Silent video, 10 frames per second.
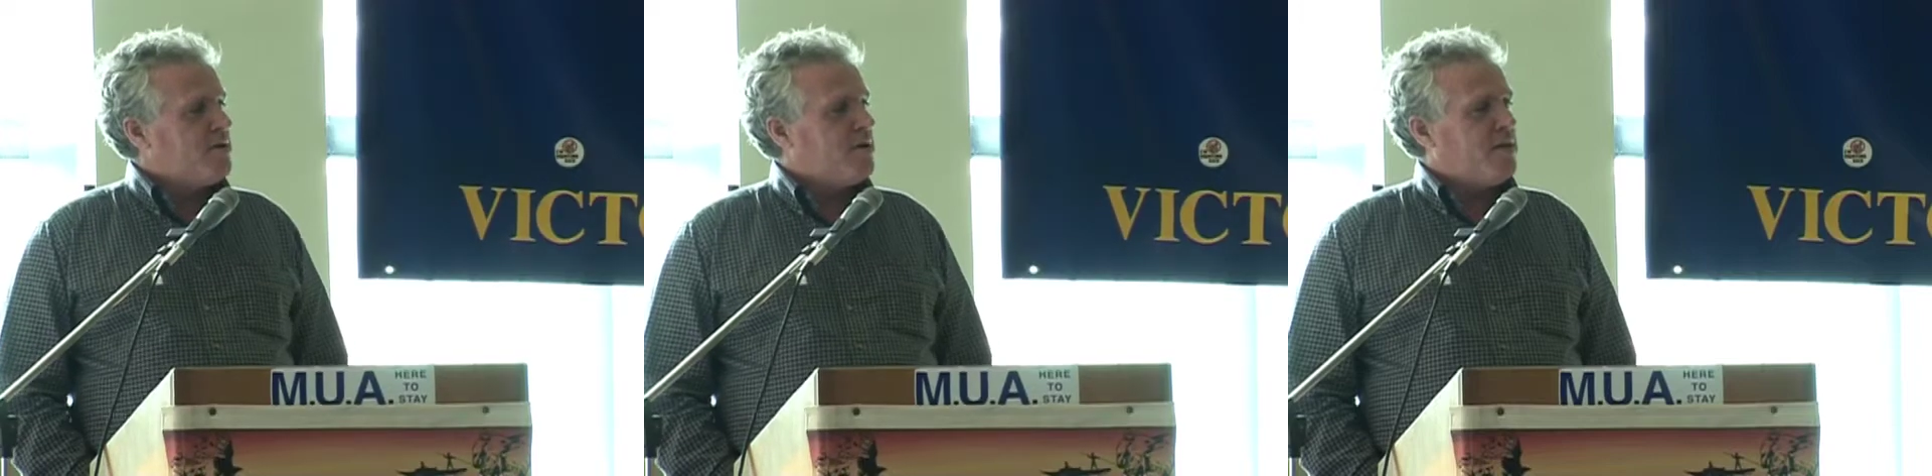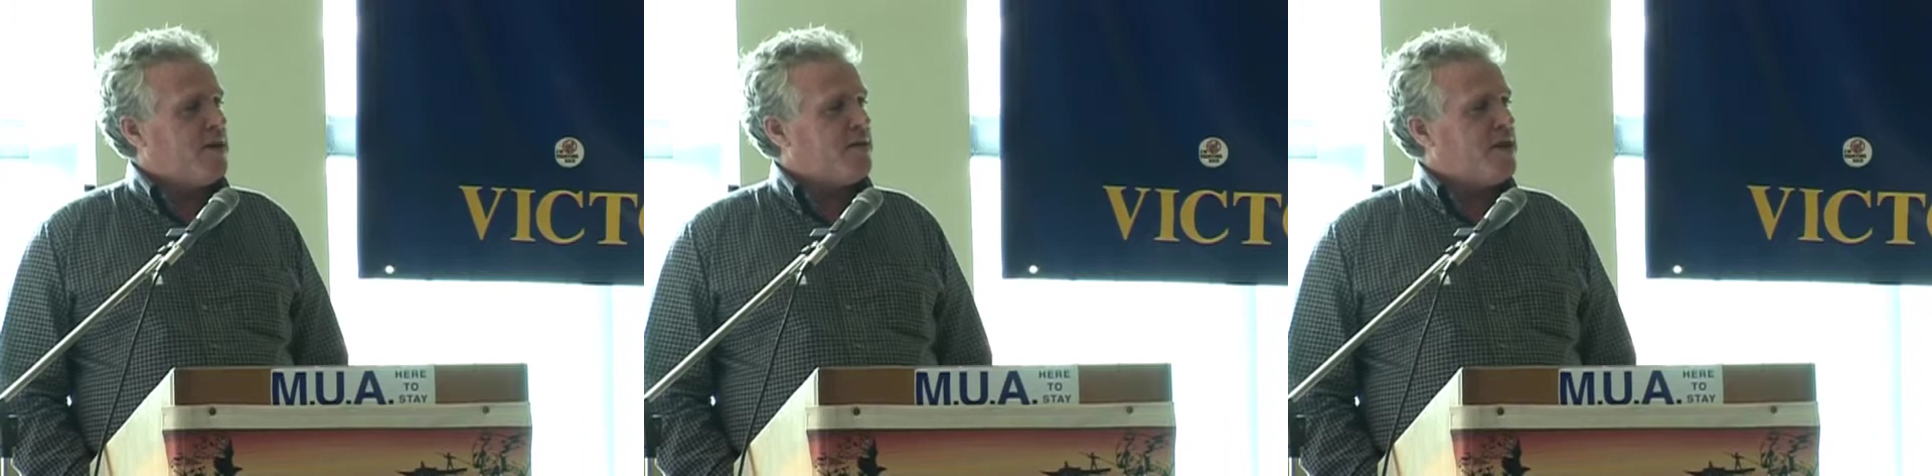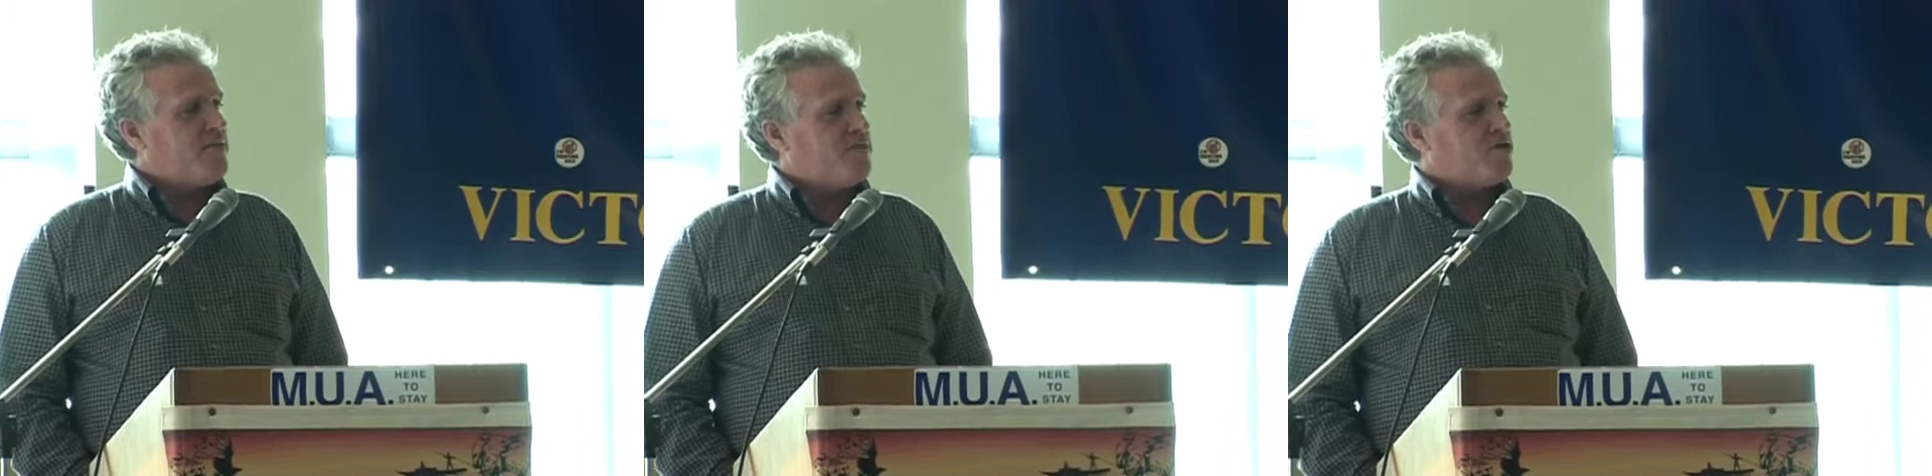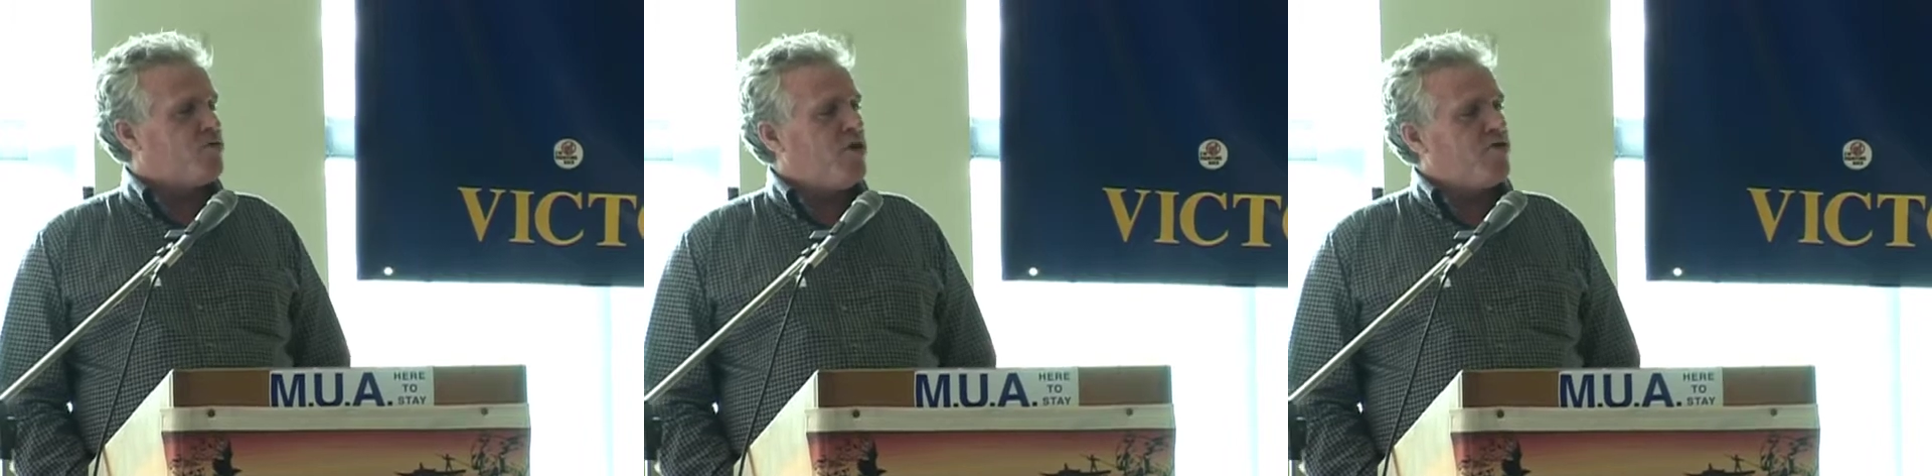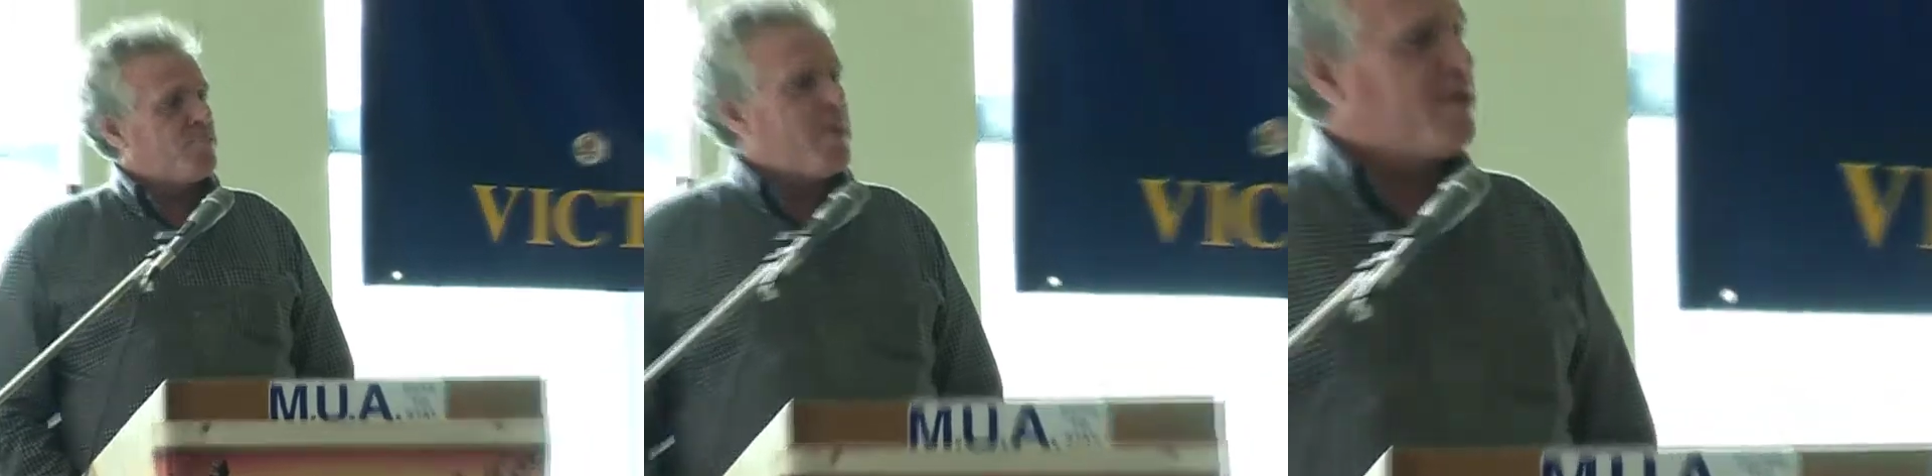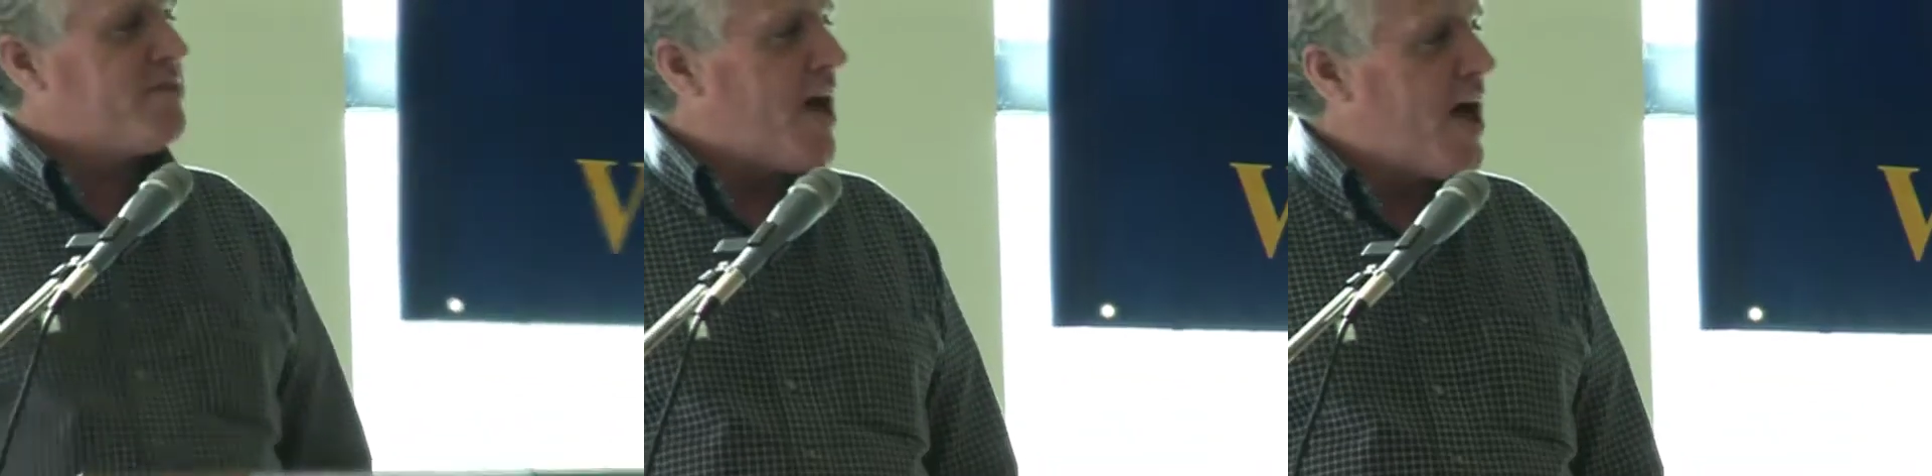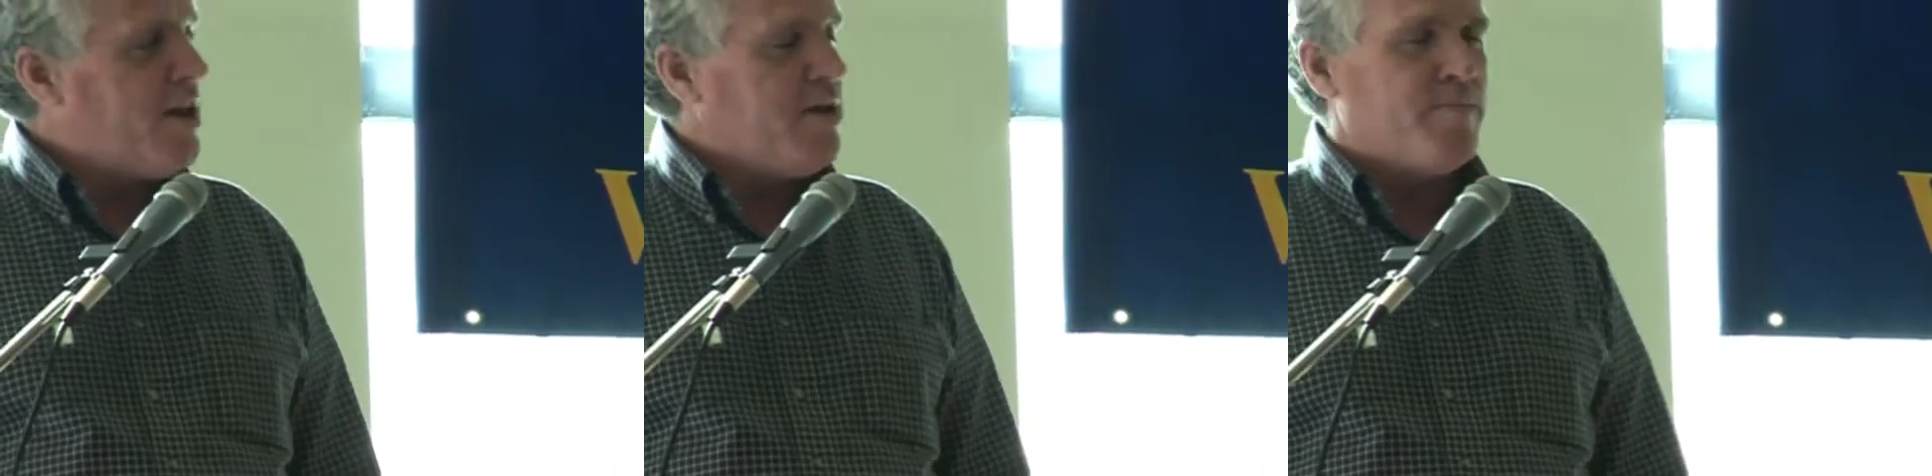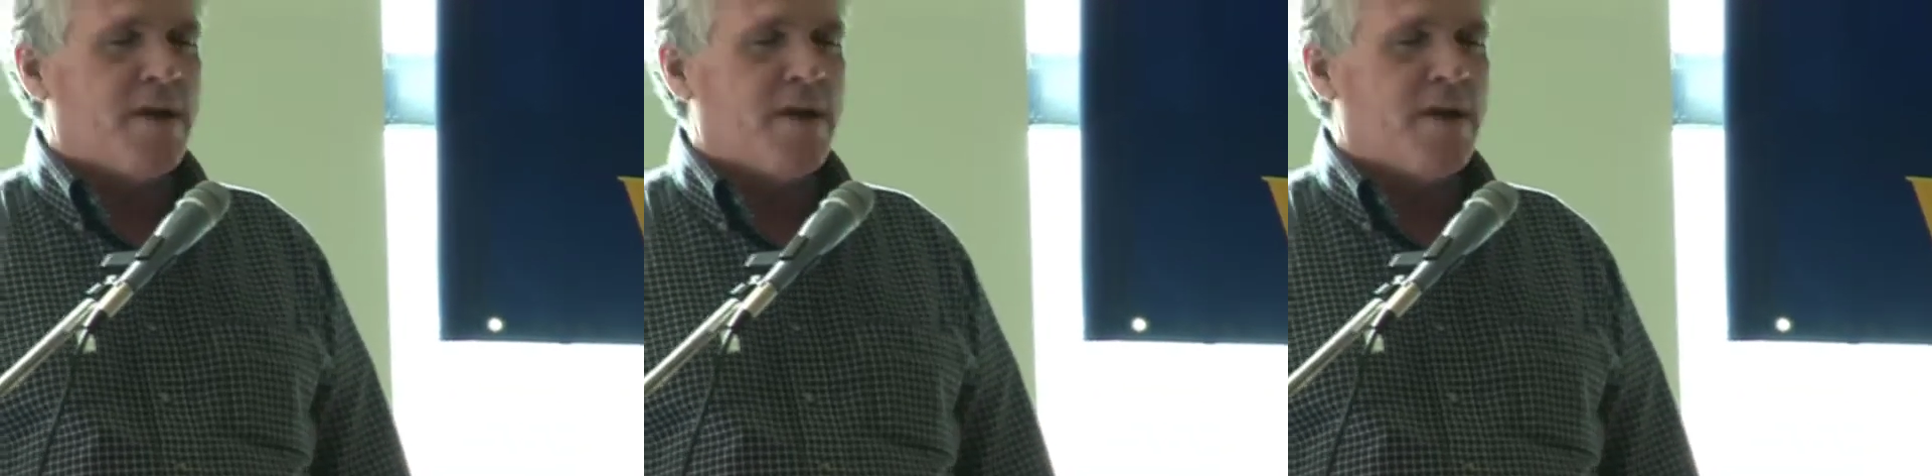and they're there for 12 months, 18